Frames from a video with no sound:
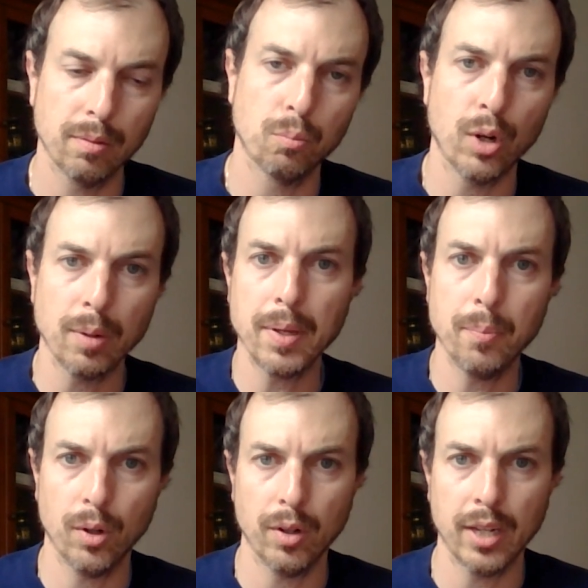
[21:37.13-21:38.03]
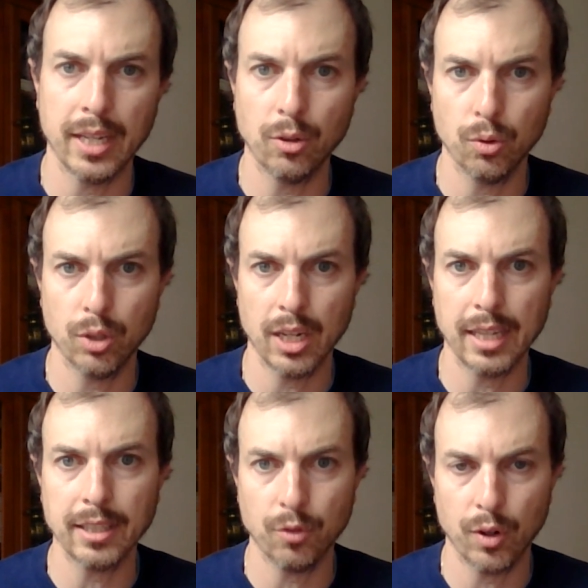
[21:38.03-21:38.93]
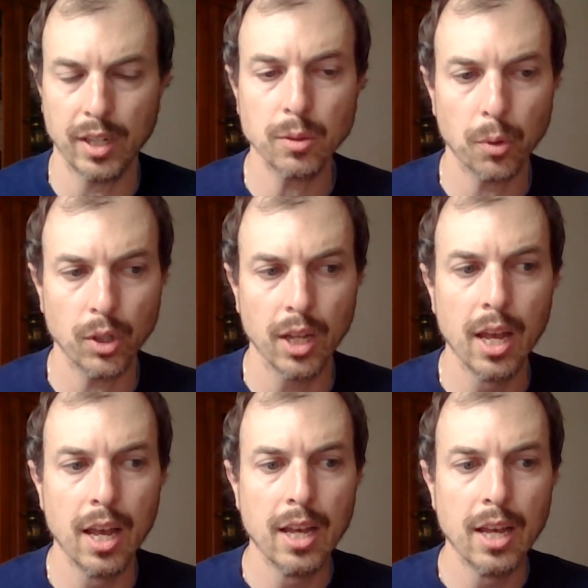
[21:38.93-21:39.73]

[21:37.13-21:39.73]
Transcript: bring people into collective transport.